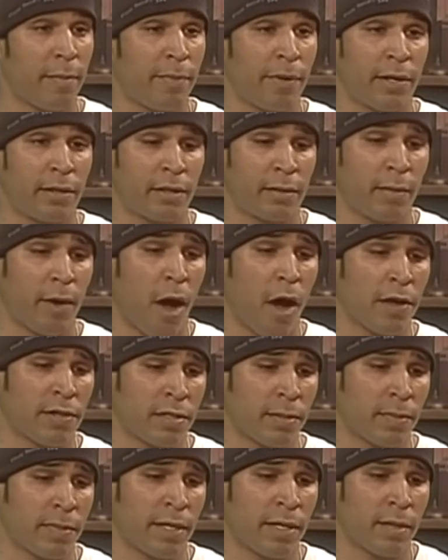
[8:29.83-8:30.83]
But the
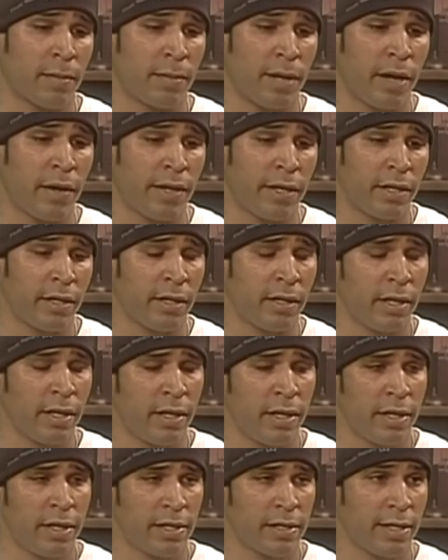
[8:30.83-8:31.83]
awesome thing about it
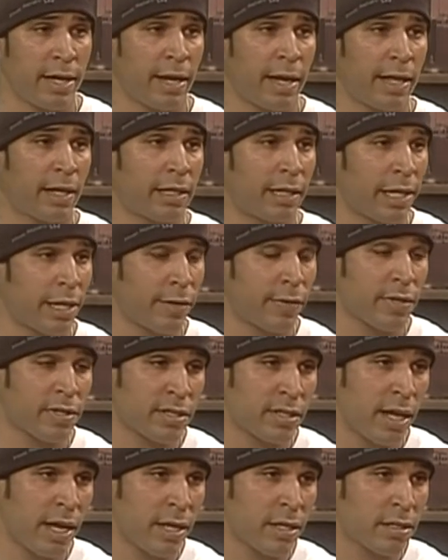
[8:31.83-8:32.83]
is that, like,
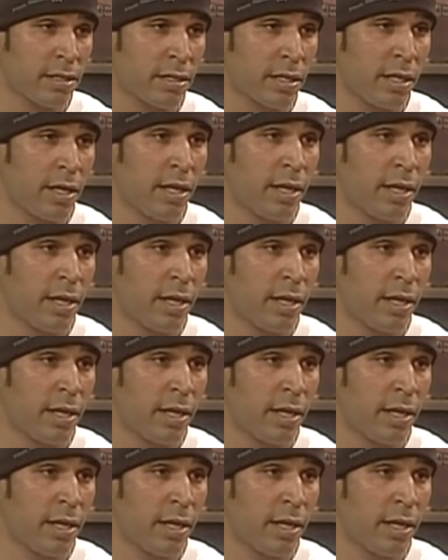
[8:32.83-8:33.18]
Literacise